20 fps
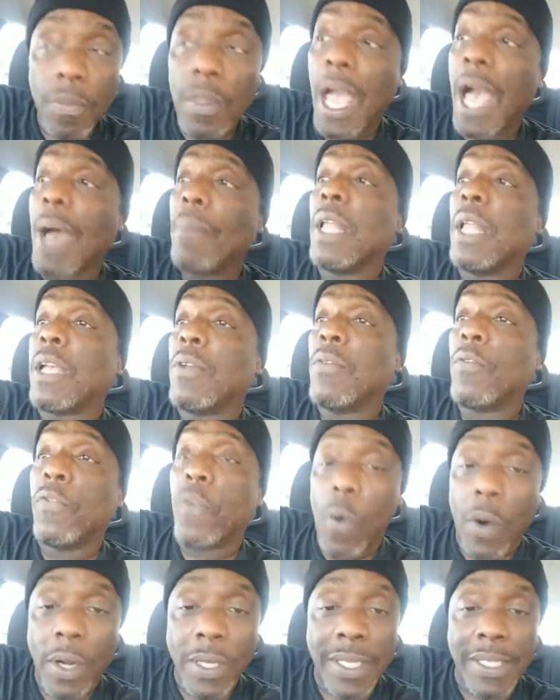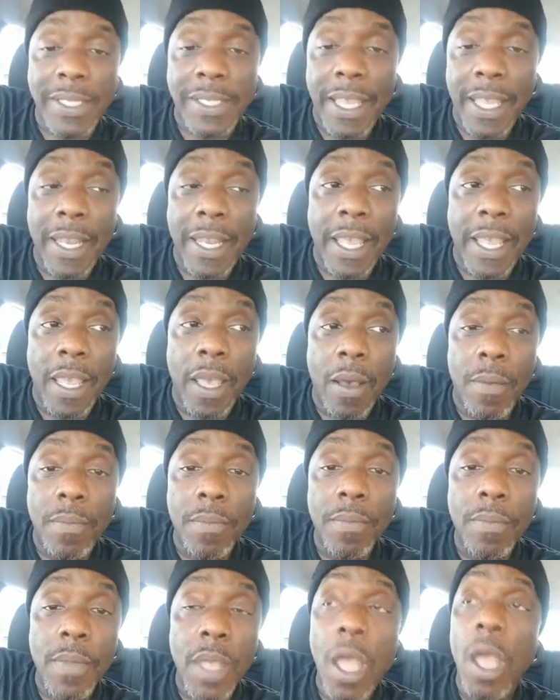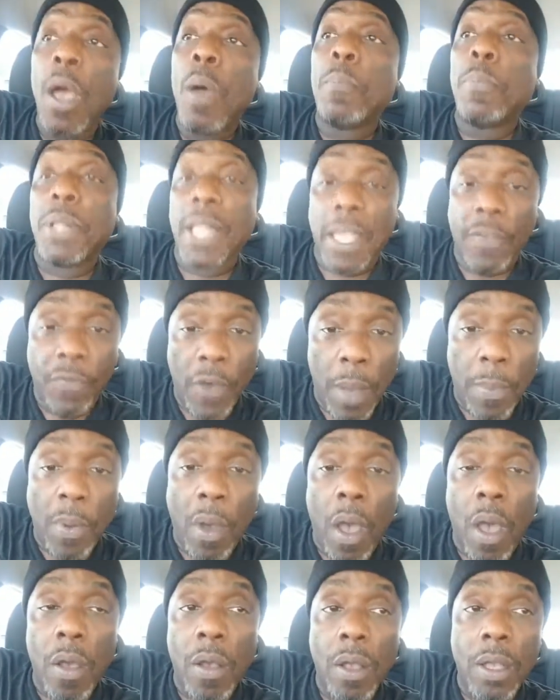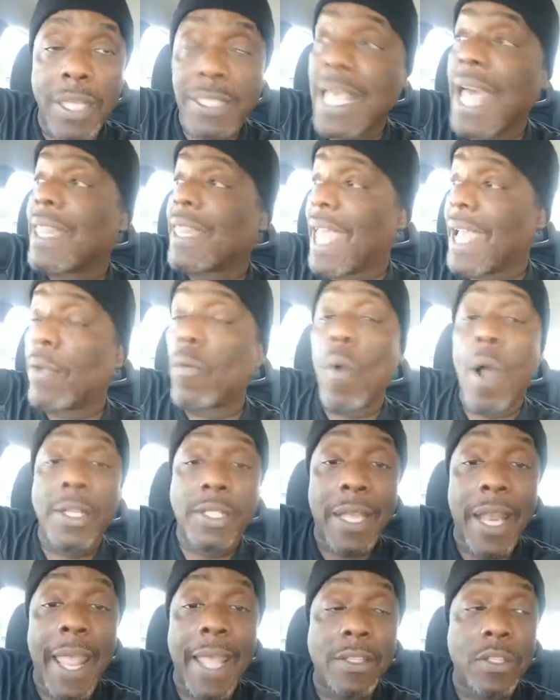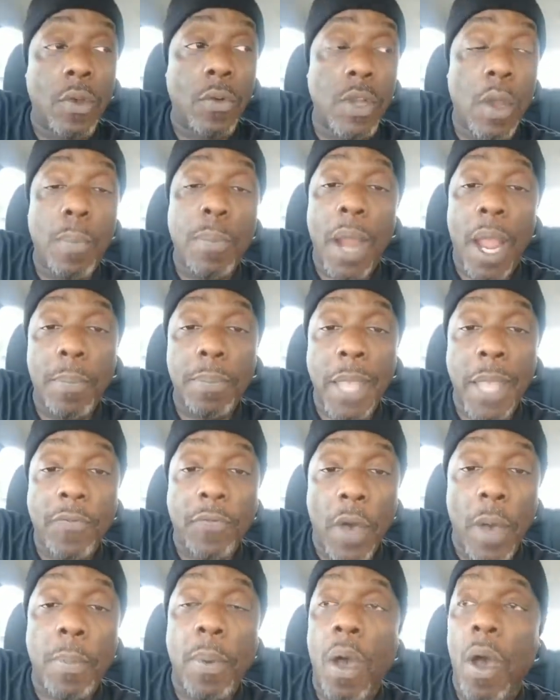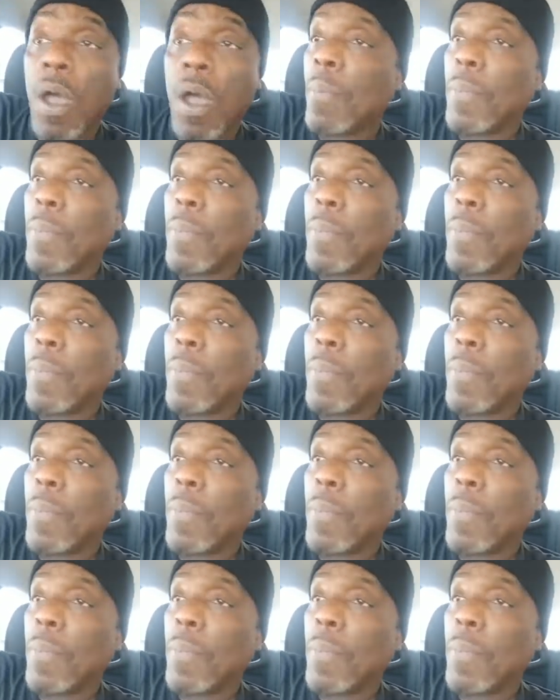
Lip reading: I'm looking forward to seeing him play football because I like watching Antonio Brown play football.